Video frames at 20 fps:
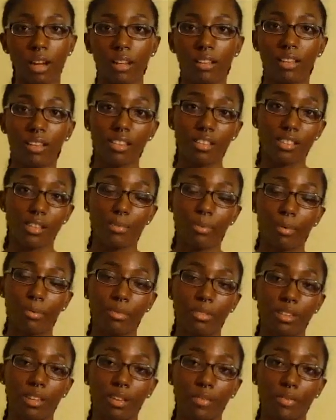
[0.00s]
Another tip I
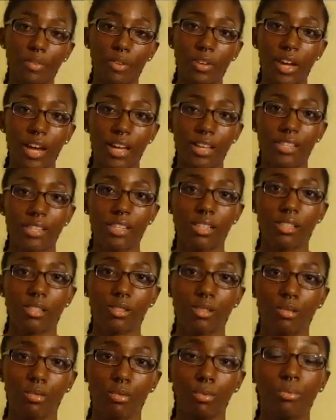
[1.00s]
want to give you guys
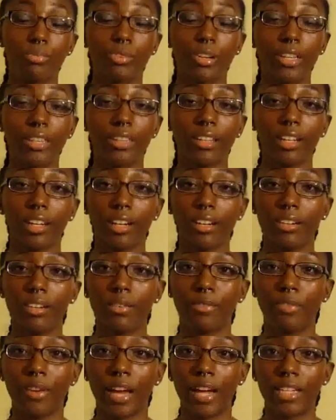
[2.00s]
is to braid the hair in
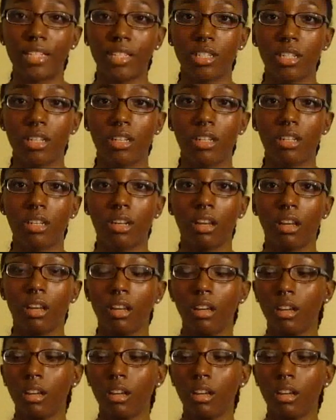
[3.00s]
a fashion